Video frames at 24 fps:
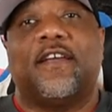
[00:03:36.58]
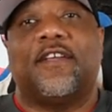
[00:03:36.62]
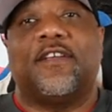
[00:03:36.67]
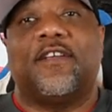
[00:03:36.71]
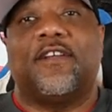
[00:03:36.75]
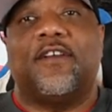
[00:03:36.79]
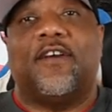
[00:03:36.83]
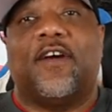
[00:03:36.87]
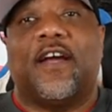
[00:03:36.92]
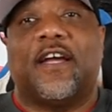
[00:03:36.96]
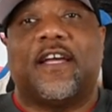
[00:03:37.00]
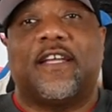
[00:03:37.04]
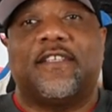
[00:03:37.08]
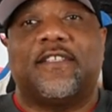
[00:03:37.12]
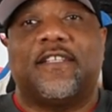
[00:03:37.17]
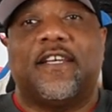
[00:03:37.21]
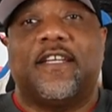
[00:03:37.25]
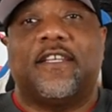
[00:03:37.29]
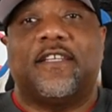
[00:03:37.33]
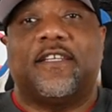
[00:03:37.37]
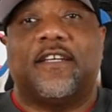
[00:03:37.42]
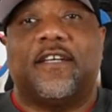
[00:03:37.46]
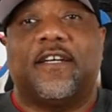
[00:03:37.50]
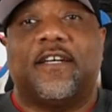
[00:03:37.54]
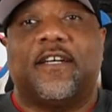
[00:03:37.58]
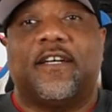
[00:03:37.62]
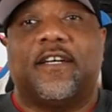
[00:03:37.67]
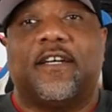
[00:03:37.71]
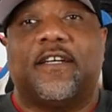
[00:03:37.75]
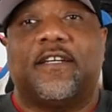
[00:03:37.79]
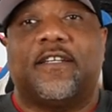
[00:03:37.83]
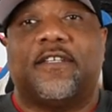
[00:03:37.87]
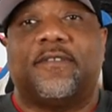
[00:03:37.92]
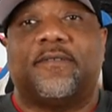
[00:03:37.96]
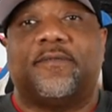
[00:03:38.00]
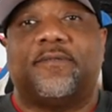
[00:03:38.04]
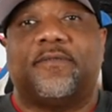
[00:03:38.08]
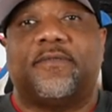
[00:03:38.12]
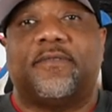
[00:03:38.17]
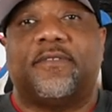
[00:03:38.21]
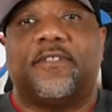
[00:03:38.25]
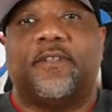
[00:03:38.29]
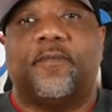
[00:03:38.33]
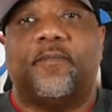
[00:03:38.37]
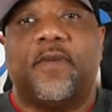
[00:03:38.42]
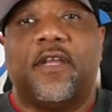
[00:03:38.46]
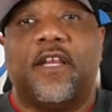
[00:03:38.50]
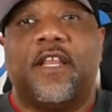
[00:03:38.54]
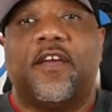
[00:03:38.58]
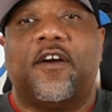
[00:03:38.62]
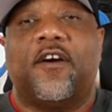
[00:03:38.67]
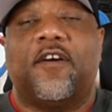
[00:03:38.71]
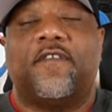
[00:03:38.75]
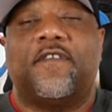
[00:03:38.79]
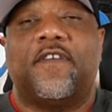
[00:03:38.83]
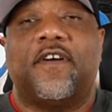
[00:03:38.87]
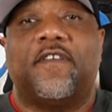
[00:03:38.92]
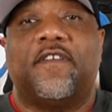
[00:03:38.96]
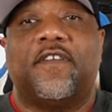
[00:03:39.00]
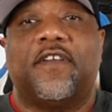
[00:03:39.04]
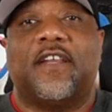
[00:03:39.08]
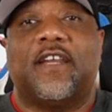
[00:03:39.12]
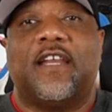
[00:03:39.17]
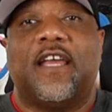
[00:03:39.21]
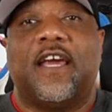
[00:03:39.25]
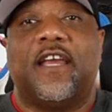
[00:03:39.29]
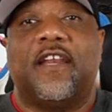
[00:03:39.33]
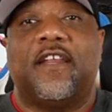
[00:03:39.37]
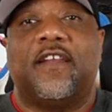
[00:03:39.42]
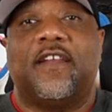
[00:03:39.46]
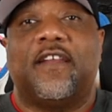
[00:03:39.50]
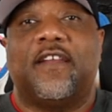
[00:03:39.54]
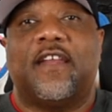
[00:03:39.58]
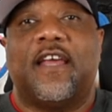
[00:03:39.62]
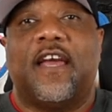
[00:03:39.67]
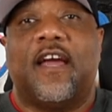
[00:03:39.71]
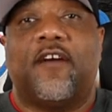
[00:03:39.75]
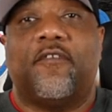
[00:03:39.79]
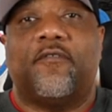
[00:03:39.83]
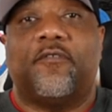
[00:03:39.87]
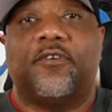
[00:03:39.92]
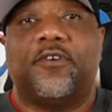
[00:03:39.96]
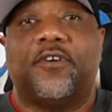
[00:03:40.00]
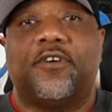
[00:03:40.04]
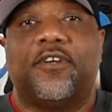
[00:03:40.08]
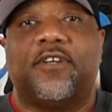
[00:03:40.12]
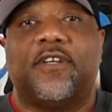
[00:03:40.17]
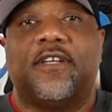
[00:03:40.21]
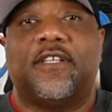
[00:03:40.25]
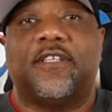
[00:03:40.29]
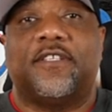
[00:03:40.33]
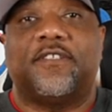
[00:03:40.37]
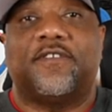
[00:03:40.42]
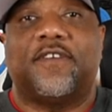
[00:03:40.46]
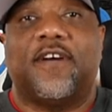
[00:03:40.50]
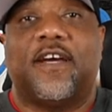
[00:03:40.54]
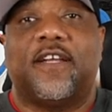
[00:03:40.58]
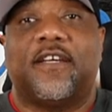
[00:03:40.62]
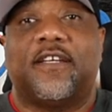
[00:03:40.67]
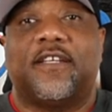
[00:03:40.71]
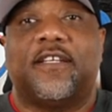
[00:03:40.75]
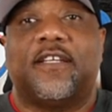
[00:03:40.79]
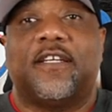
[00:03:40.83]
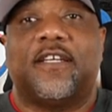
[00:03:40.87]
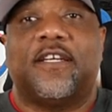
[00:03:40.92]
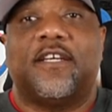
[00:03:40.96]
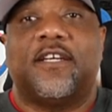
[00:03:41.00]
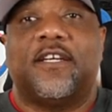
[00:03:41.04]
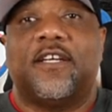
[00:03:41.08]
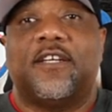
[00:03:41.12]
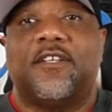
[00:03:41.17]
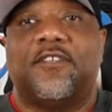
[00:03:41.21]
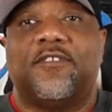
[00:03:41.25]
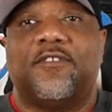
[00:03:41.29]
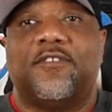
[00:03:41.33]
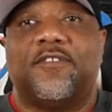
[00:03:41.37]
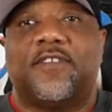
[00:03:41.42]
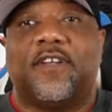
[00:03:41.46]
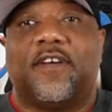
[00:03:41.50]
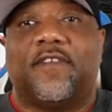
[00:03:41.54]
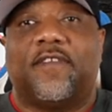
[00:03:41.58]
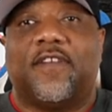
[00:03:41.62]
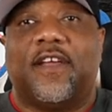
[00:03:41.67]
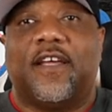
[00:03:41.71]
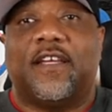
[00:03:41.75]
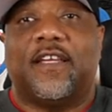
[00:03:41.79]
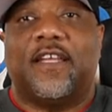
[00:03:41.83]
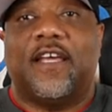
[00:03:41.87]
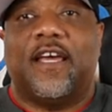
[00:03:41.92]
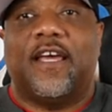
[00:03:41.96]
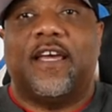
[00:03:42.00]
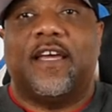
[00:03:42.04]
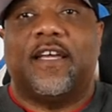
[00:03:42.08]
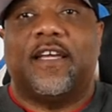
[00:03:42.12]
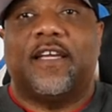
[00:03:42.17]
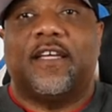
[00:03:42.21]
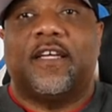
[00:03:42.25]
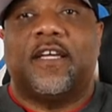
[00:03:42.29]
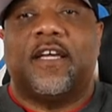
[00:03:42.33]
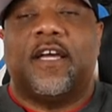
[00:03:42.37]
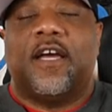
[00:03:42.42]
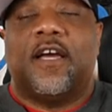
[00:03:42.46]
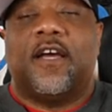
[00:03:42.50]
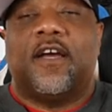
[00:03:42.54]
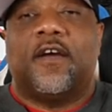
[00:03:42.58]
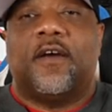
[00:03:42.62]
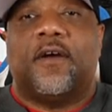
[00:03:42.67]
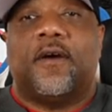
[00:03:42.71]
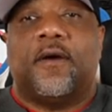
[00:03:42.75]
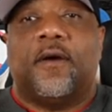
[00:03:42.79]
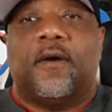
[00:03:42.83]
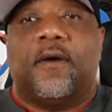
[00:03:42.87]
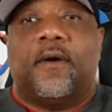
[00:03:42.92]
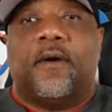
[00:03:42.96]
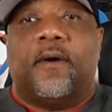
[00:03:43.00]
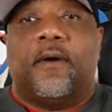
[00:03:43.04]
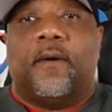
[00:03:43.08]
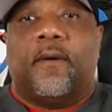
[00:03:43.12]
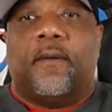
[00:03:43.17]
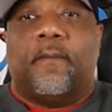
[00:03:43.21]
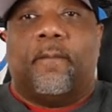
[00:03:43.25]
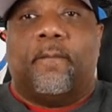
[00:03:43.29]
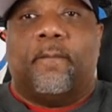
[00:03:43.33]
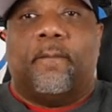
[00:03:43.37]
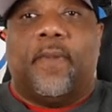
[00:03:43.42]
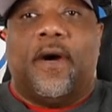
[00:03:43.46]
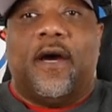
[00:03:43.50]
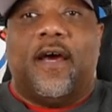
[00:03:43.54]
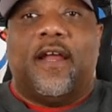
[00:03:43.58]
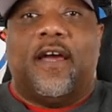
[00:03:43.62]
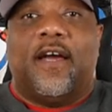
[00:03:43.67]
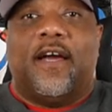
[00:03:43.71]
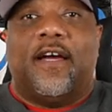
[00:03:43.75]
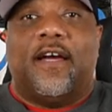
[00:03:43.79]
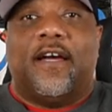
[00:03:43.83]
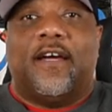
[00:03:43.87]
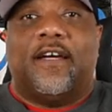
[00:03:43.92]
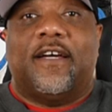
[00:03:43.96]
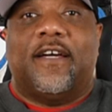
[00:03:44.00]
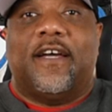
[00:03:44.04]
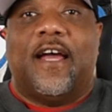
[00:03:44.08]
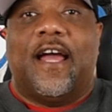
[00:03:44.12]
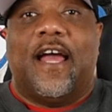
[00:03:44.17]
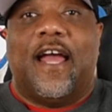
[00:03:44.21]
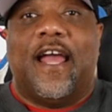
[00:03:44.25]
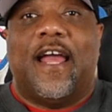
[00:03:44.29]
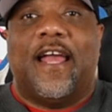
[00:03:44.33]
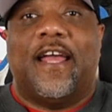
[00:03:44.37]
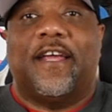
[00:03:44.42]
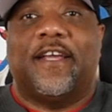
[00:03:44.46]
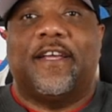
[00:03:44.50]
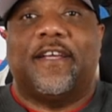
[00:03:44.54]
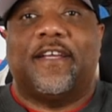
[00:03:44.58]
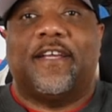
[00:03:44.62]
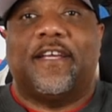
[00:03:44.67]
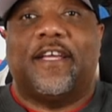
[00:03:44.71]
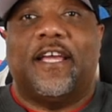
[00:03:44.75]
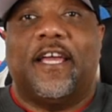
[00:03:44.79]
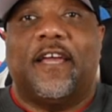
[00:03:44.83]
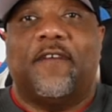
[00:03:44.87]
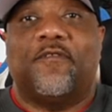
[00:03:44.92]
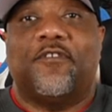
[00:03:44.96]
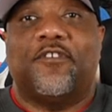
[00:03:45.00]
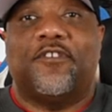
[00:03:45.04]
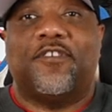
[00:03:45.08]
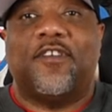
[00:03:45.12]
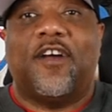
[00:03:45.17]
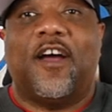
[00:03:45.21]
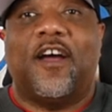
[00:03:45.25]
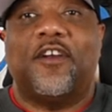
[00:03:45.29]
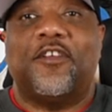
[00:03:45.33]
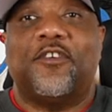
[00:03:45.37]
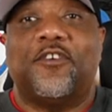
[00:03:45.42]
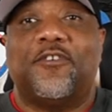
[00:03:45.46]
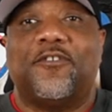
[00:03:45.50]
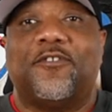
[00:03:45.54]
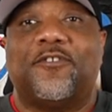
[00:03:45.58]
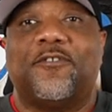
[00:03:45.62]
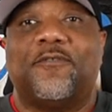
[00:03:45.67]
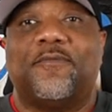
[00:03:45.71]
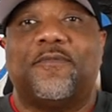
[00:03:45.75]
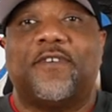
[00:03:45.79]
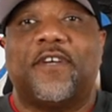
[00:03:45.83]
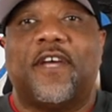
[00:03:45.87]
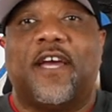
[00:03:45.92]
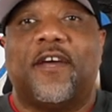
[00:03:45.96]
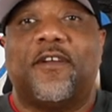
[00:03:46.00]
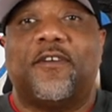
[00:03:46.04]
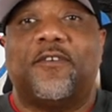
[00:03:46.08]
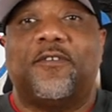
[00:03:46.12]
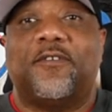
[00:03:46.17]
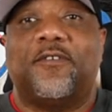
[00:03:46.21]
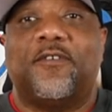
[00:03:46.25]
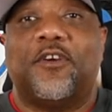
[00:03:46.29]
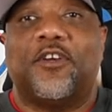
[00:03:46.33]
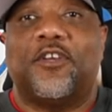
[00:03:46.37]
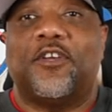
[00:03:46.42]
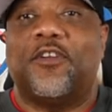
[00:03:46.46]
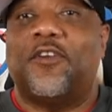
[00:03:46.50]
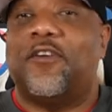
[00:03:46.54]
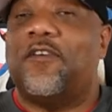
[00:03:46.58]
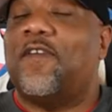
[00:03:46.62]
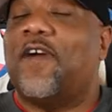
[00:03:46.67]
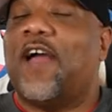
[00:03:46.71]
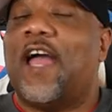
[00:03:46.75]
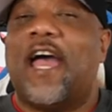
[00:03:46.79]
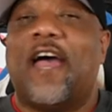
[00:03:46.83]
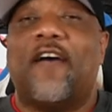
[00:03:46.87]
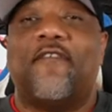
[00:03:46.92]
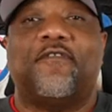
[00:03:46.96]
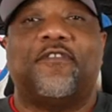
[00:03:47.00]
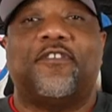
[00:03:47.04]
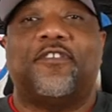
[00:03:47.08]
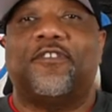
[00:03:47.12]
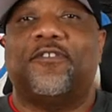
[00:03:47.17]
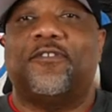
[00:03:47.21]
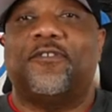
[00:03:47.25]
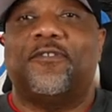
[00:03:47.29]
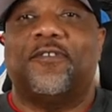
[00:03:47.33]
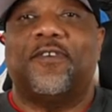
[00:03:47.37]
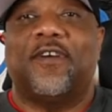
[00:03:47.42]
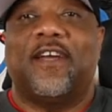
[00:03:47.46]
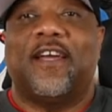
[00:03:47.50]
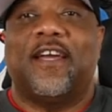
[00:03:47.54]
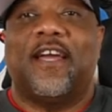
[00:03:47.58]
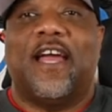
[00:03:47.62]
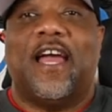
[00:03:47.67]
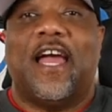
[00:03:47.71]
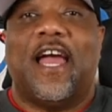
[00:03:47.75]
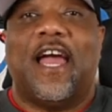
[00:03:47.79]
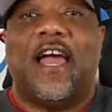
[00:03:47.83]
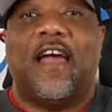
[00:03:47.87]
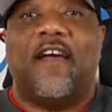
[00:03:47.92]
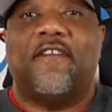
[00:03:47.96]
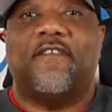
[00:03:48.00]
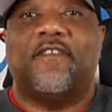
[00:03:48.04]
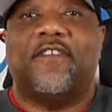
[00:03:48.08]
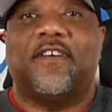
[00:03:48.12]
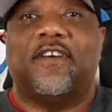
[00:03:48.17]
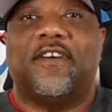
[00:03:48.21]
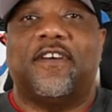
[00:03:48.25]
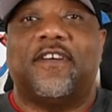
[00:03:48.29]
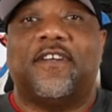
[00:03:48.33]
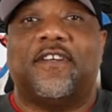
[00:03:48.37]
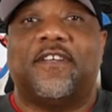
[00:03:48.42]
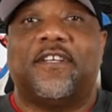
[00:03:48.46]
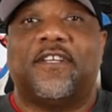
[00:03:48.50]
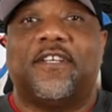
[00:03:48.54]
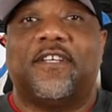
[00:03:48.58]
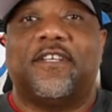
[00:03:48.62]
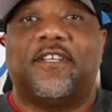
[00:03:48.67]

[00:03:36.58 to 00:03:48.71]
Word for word: You know, I can take the uh, the media off of it and edit it down real good and try to do stuff like that. But uh, if you're starting a YouTube channel, you don't have to have the